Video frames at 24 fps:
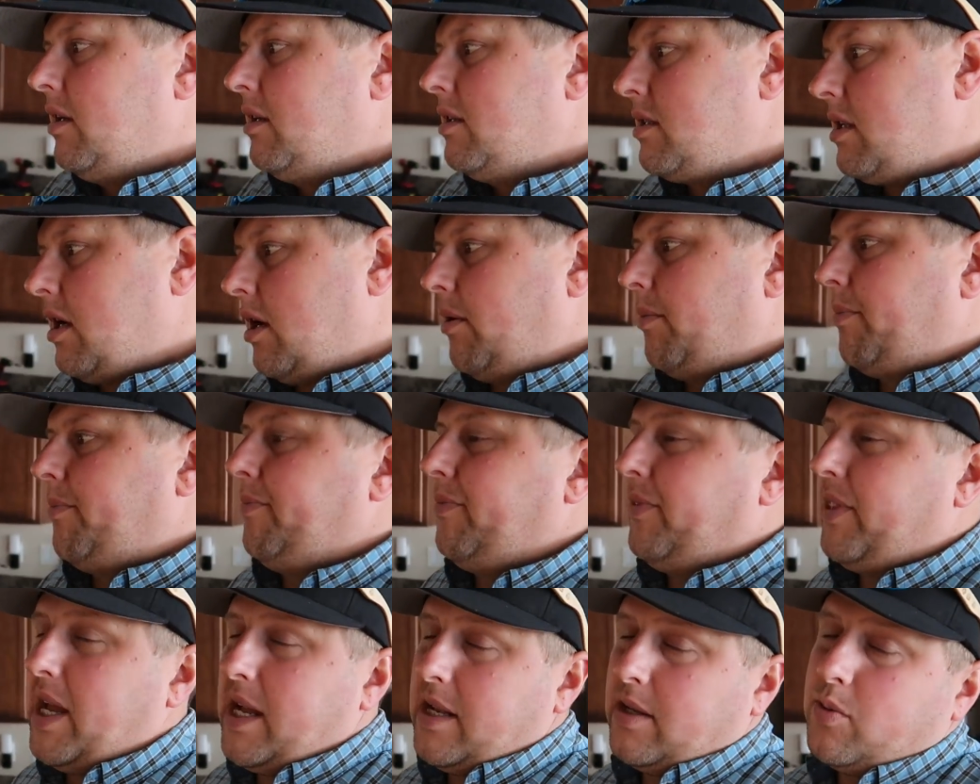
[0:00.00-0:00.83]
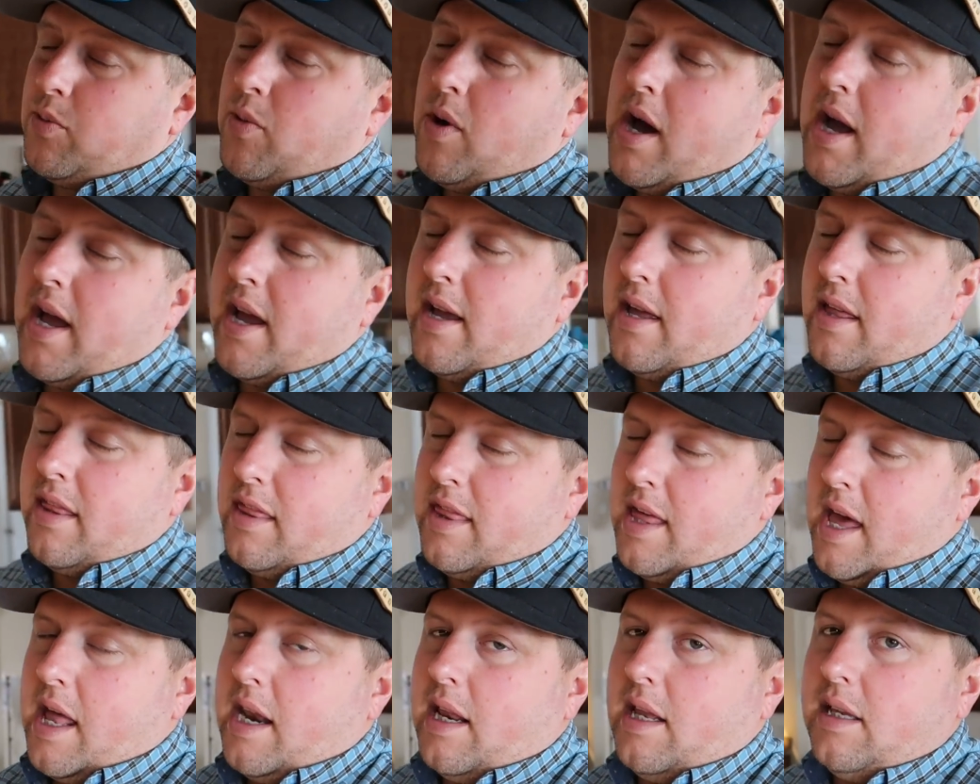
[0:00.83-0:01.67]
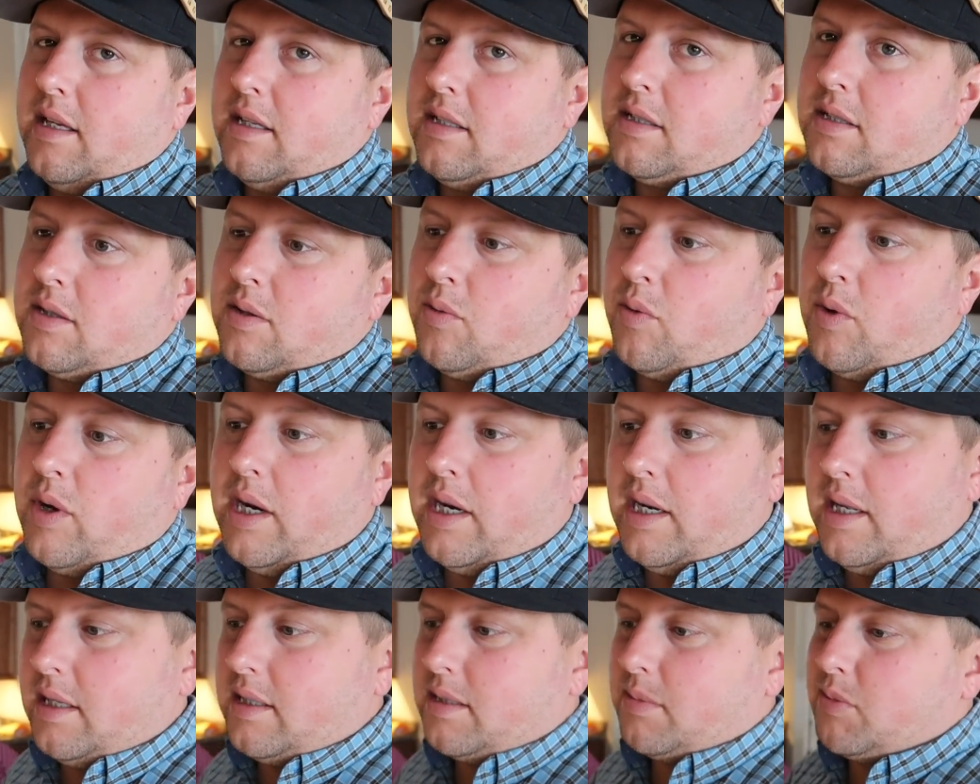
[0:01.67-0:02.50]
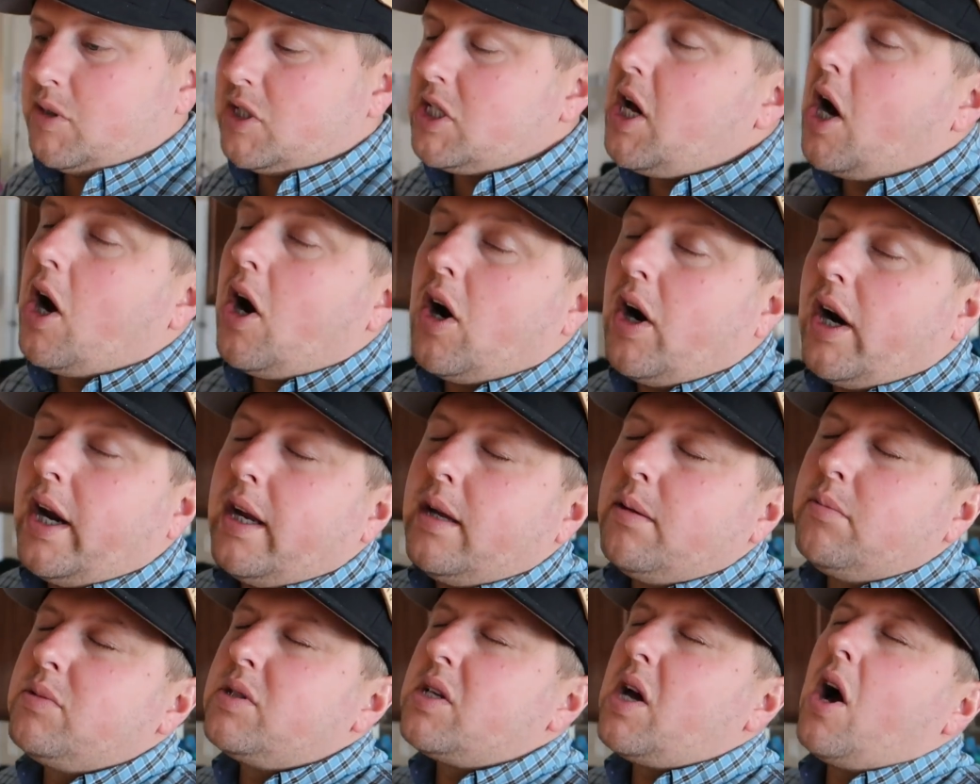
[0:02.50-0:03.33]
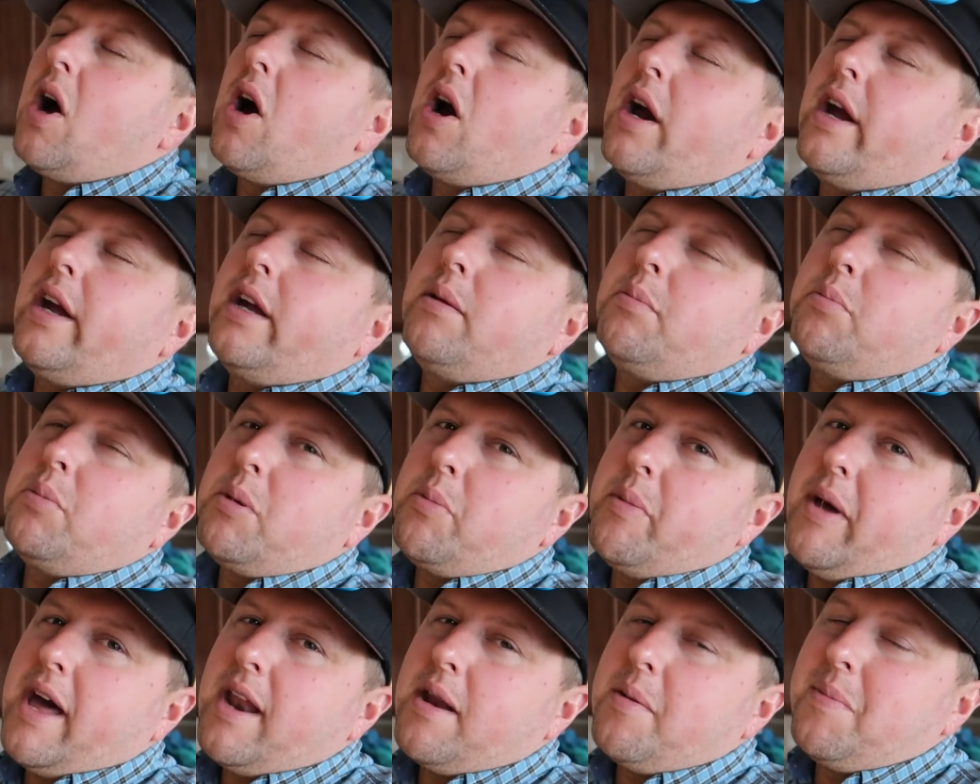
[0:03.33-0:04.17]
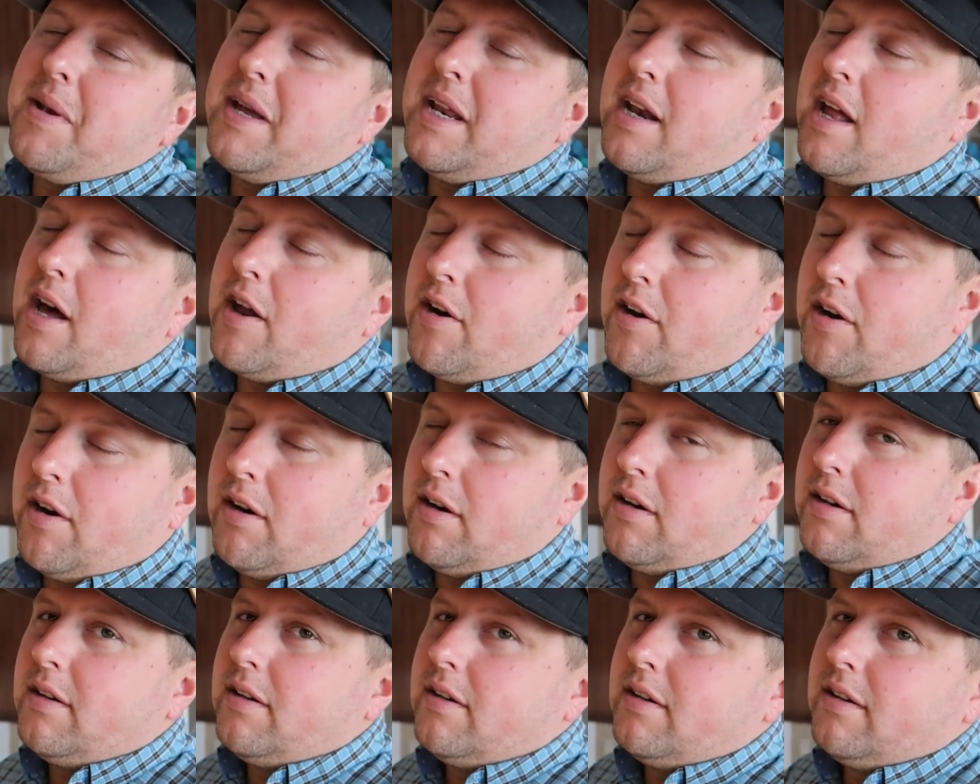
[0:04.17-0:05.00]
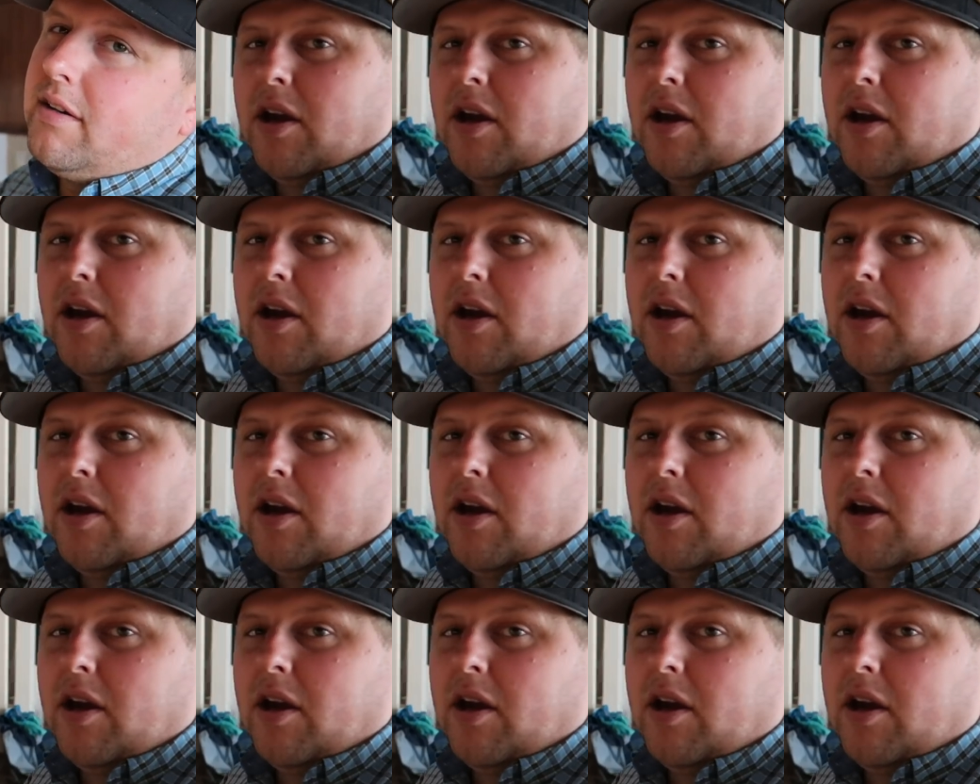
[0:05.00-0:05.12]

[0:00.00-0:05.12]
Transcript: So that's why that is what it is. I'm sorry, sorry, be mad at me, not her.